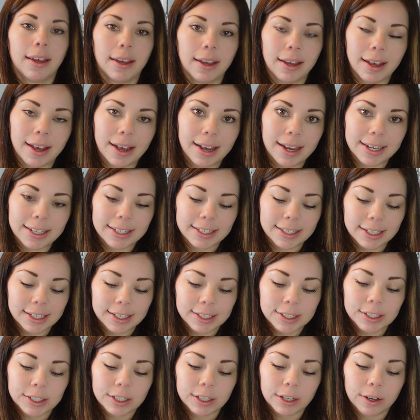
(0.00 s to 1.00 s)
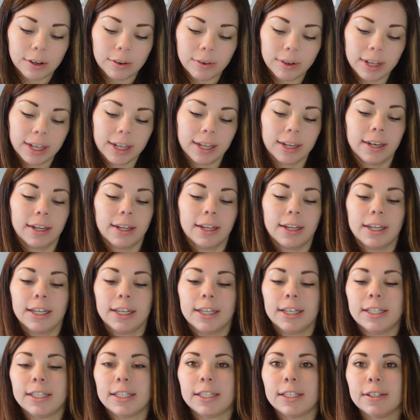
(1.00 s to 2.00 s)
Hey guys, so it
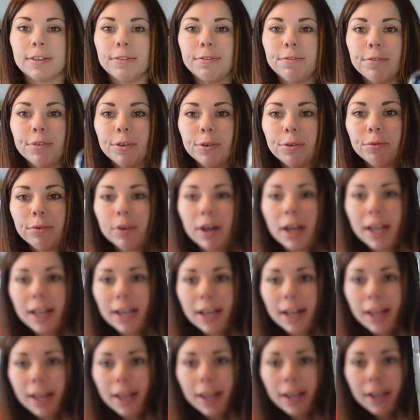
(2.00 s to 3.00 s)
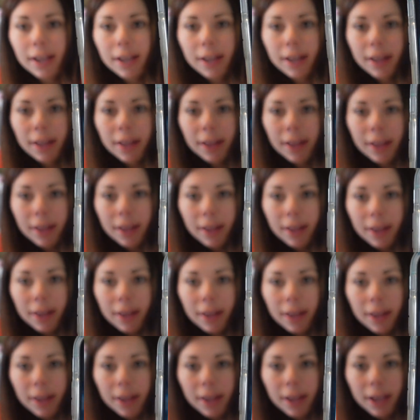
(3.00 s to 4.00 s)
is Friday,
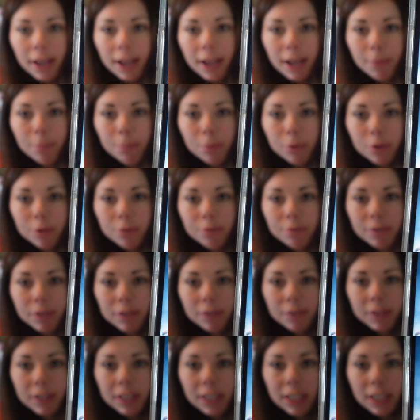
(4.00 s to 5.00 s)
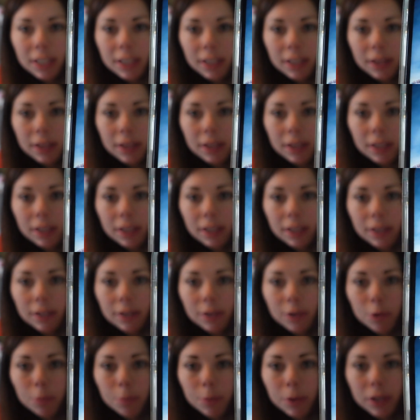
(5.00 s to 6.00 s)
April 15th.
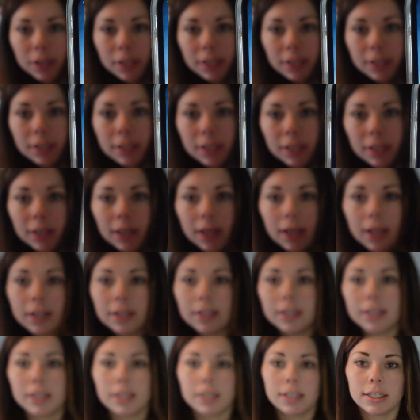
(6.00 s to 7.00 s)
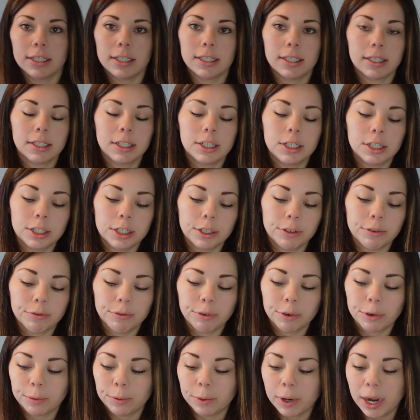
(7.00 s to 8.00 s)
Hope you can see that. It is Good
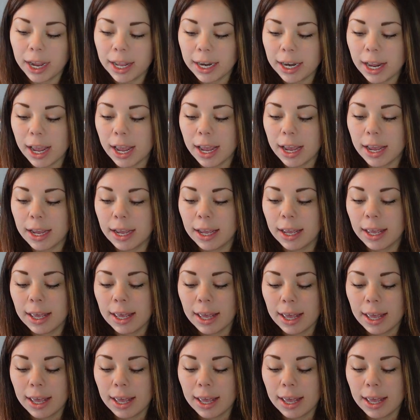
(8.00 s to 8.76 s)
Friday.